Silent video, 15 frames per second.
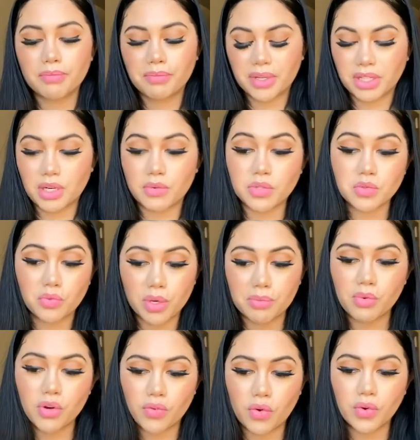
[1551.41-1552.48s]
But there was one
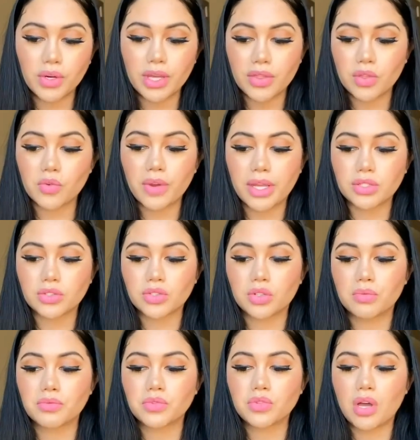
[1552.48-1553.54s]
more phone in the
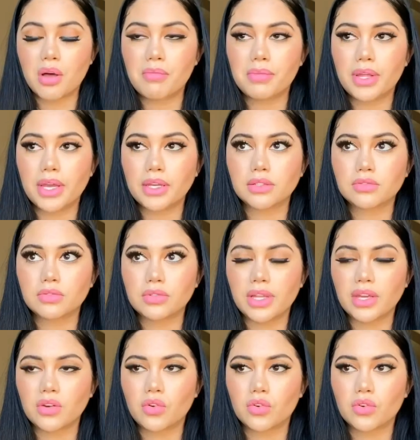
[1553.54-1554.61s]
restroom. So I'm like, dude, like,